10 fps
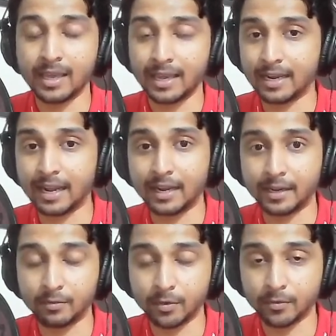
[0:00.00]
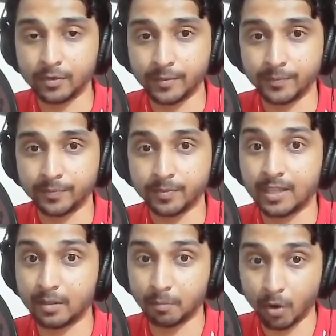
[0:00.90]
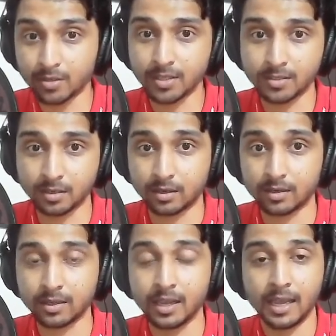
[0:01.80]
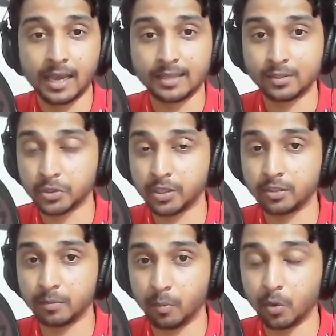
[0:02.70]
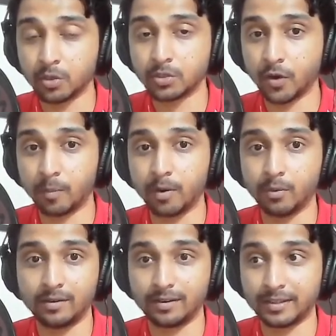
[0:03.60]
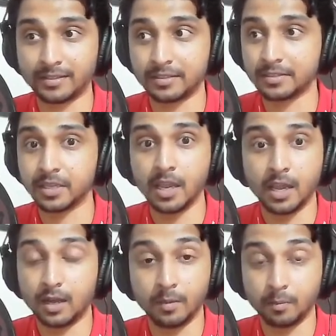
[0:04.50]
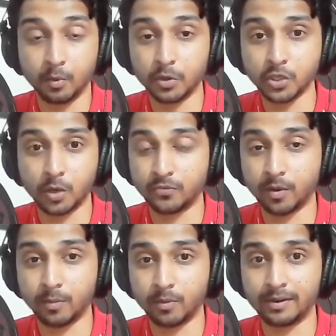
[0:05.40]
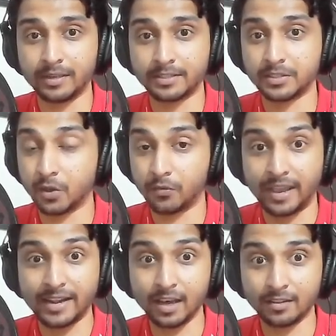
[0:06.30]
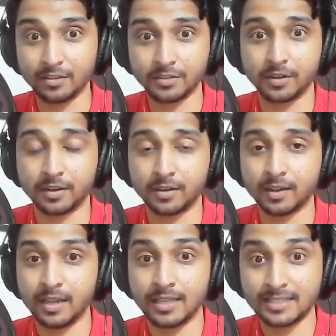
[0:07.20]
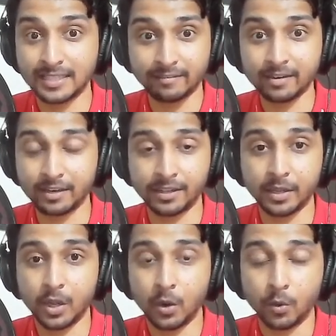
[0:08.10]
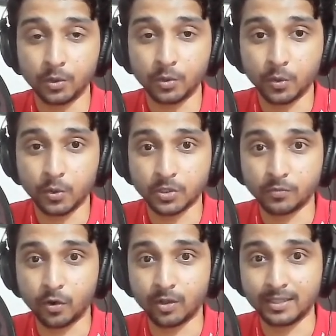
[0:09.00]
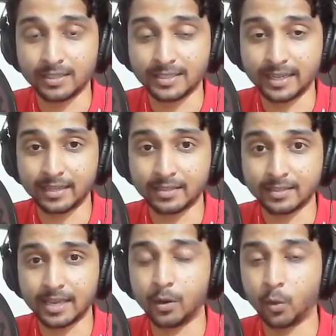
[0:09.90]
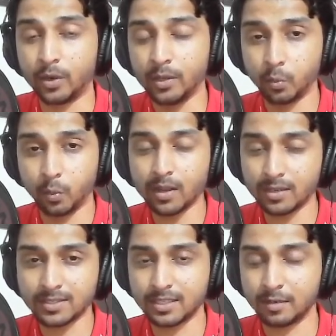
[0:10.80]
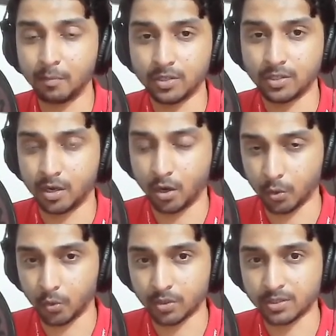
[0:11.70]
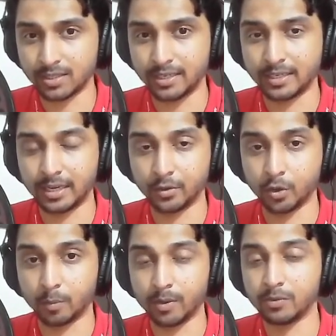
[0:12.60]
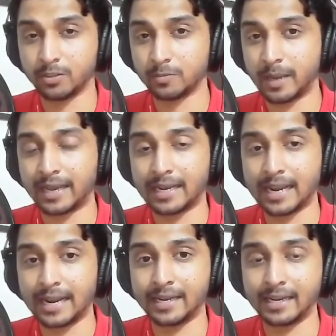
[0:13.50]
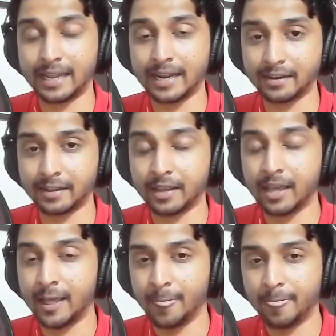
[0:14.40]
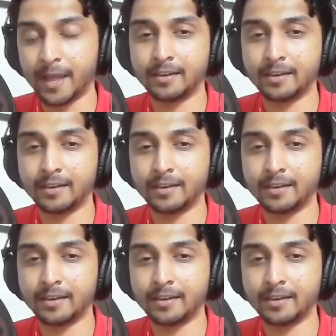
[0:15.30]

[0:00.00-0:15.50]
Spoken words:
in 1950. And the Monza circuit has hosted the most Formula One races, of any other circuit, 70 over the course of all these decades. And only once did Monza not host the Italian Grand Prix, which is back in 1980. That